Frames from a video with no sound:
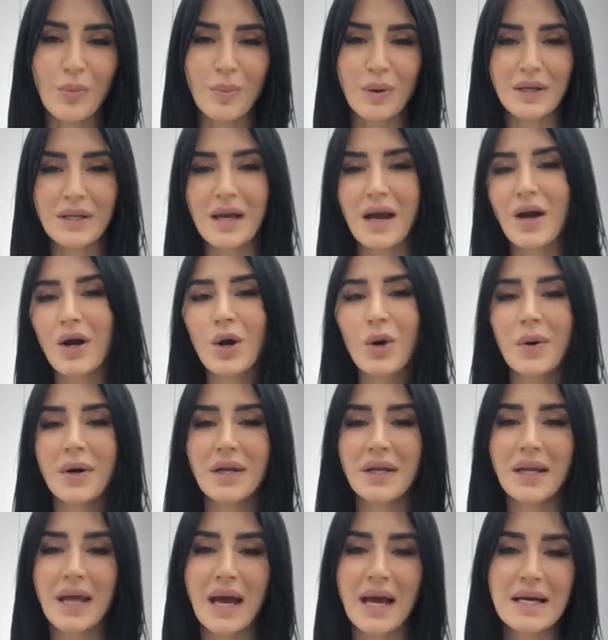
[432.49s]
But yeah, go ahead
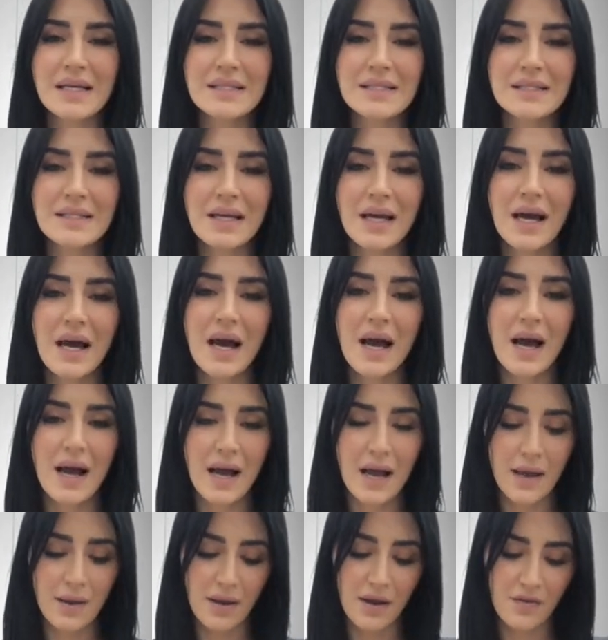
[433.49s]
and ask.
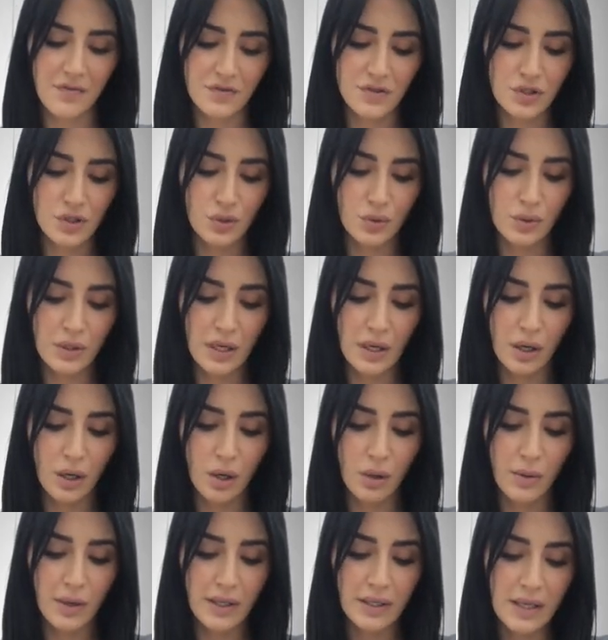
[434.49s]
I have to get
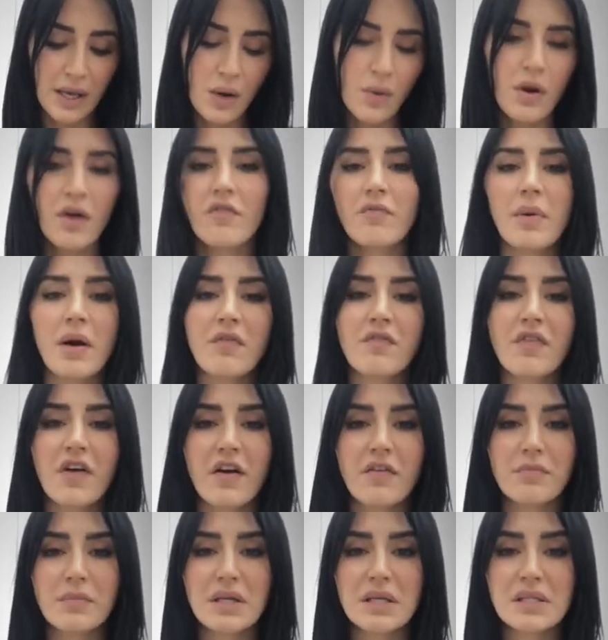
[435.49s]
going now. I have about
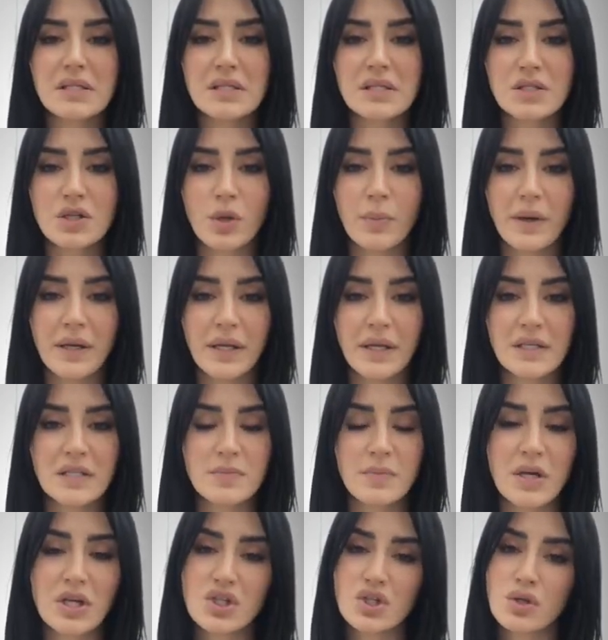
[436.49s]
5 minutes until my next
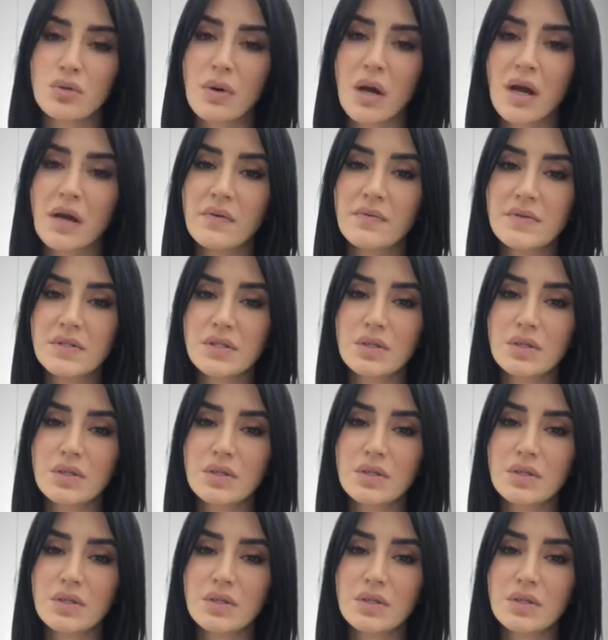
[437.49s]
patient arrives.